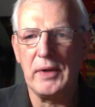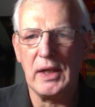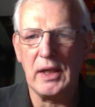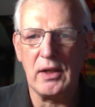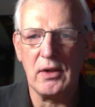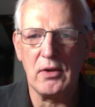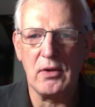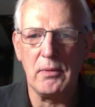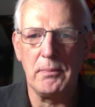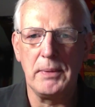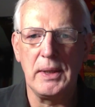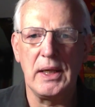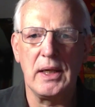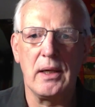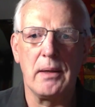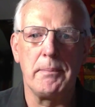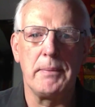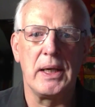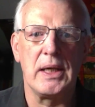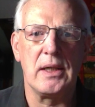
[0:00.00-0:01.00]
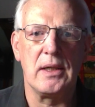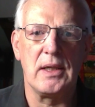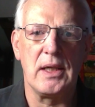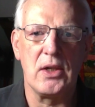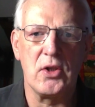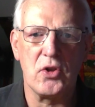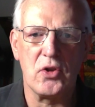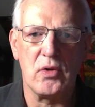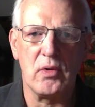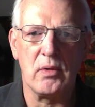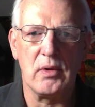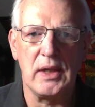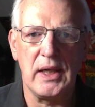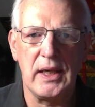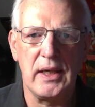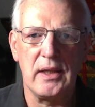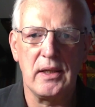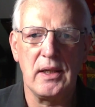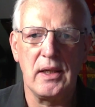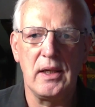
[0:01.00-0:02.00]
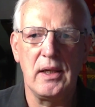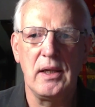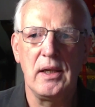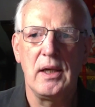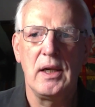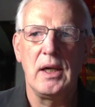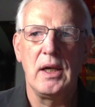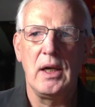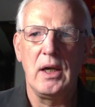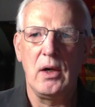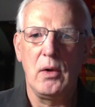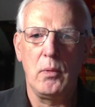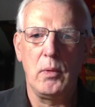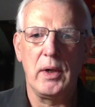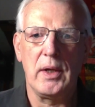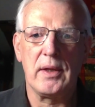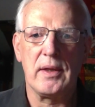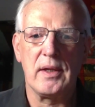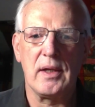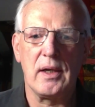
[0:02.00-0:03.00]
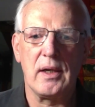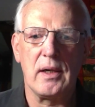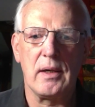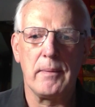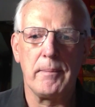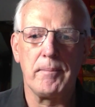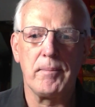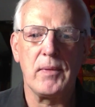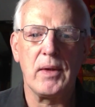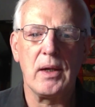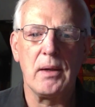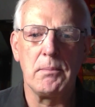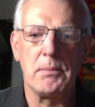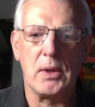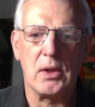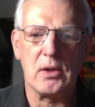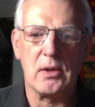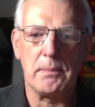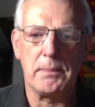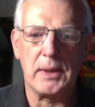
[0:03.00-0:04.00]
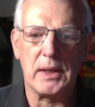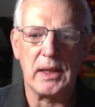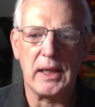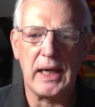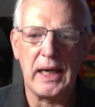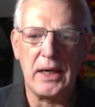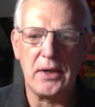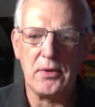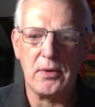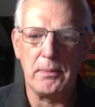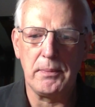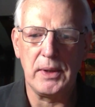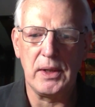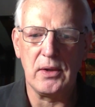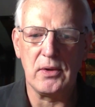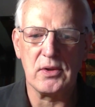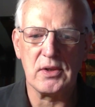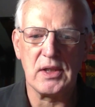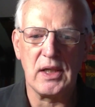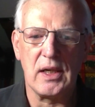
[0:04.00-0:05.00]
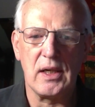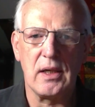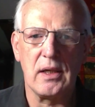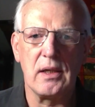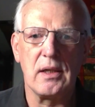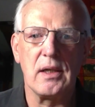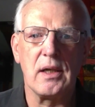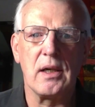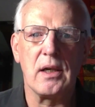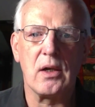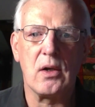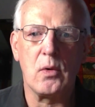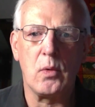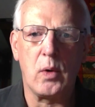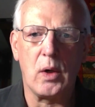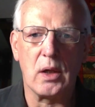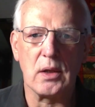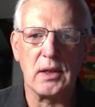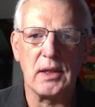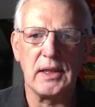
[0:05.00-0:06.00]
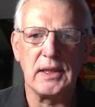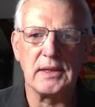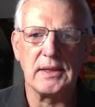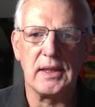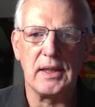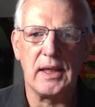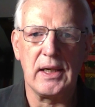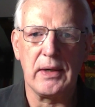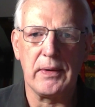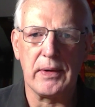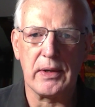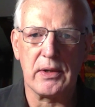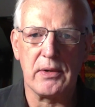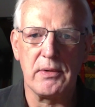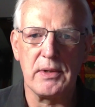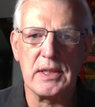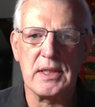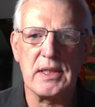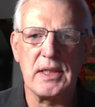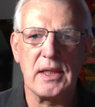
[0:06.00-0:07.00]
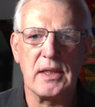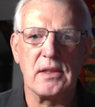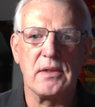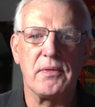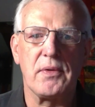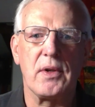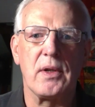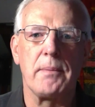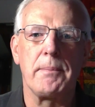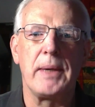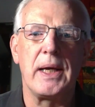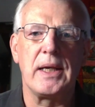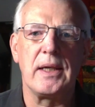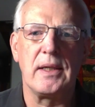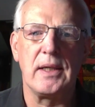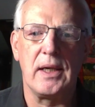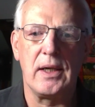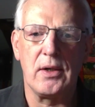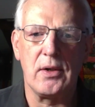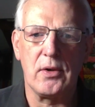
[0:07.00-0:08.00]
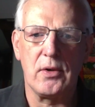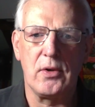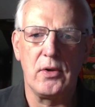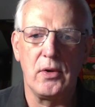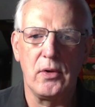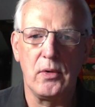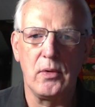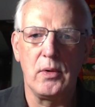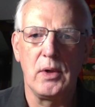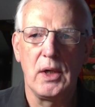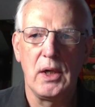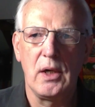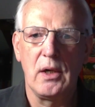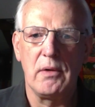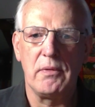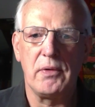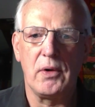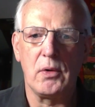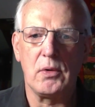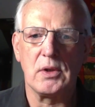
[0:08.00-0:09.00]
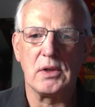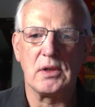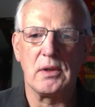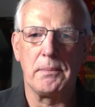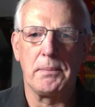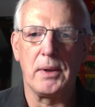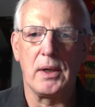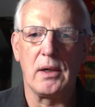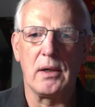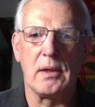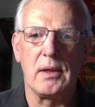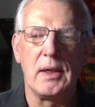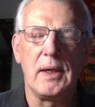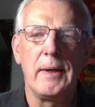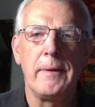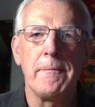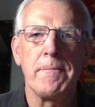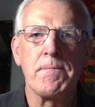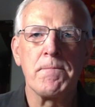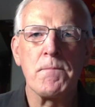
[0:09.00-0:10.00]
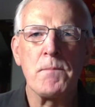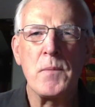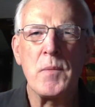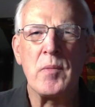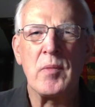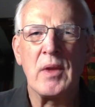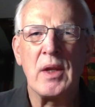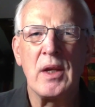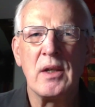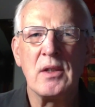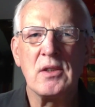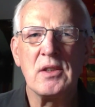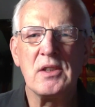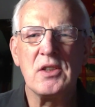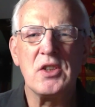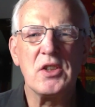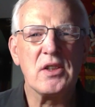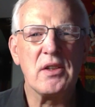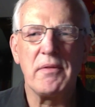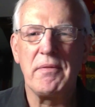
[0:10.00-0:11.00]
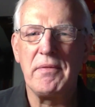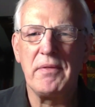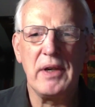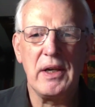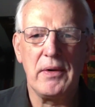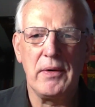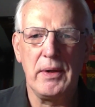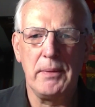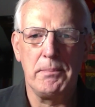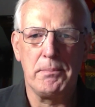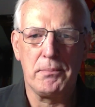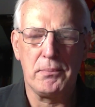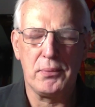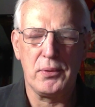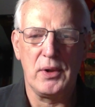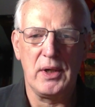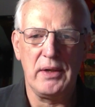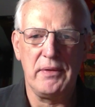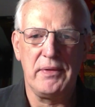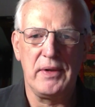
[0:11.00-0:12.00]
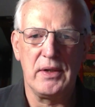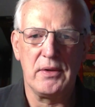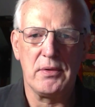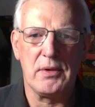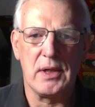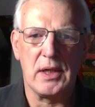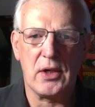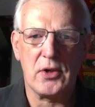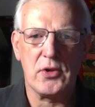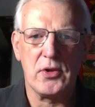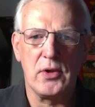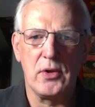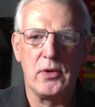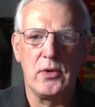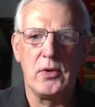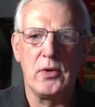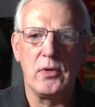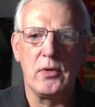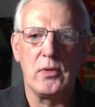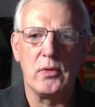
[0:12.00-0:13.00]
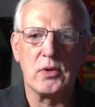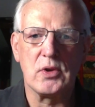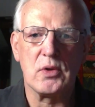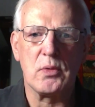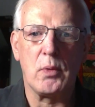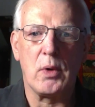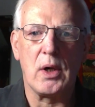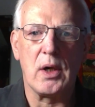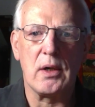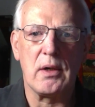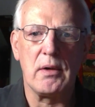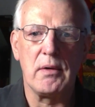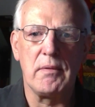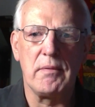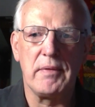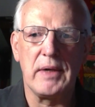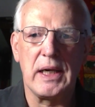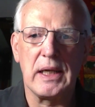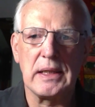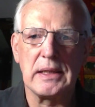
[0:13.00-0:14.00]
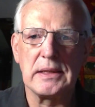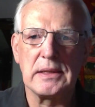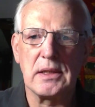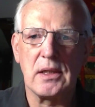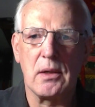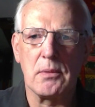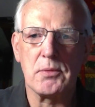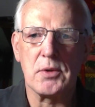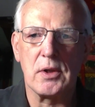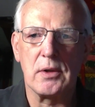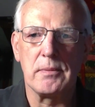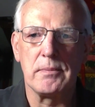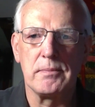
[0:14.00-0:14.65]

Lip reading: into being a meditational deity with multiple attributes and qualities and characteristics for the meditator to focus upon. So it's just a very brief introduction to Swat Valley sculpture.